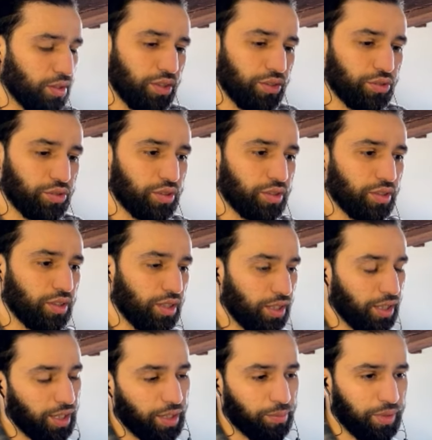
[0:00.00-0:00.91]
then
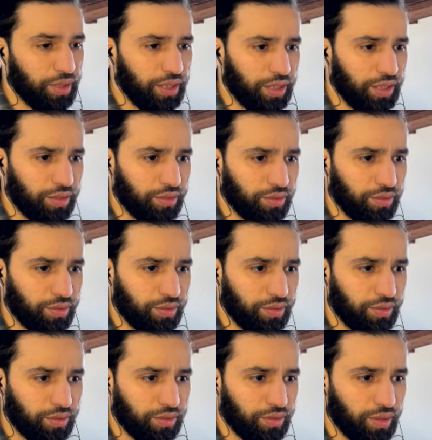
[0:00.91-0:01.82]
I believe,
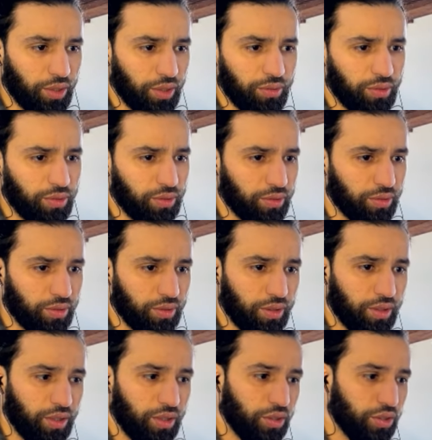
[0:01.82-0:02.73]
I don't know,
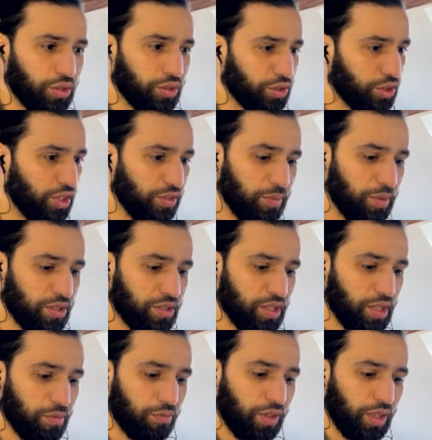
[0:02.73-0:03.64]
she gave me the
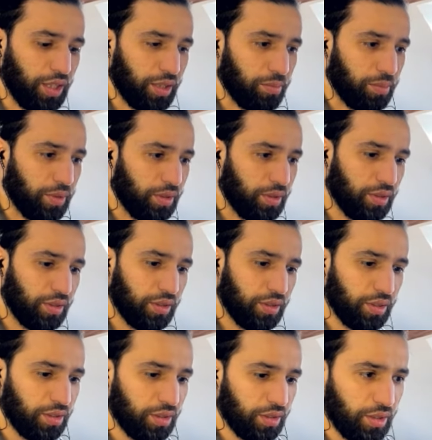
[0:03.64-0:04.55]
same vibe.
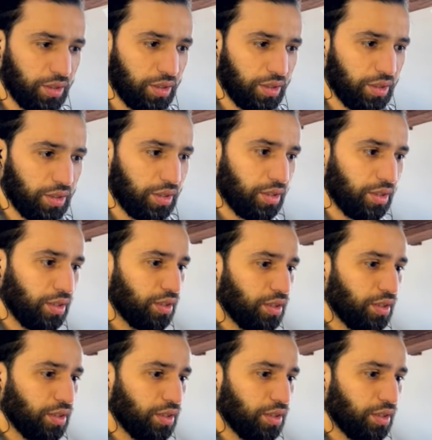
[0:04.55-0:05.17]
Or